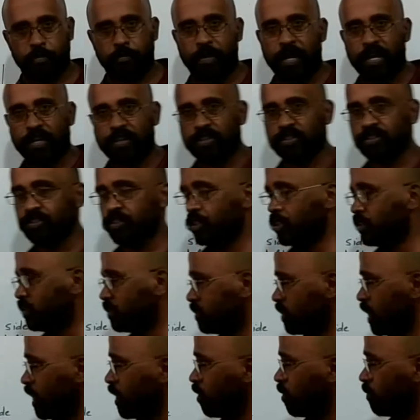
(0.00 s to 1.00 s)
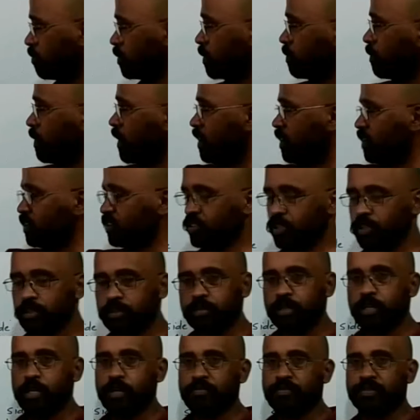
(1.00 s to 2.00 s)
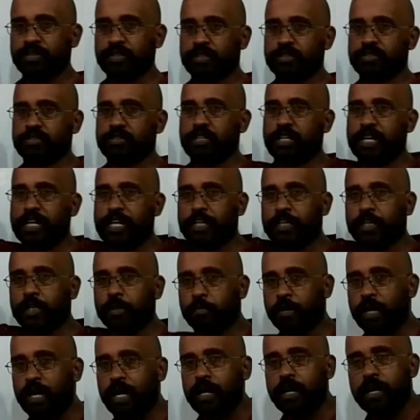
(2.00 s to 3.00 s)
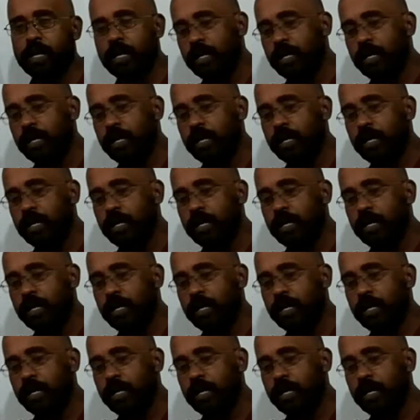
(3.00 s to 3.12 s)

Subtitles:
partitions, side of the partitions which is created by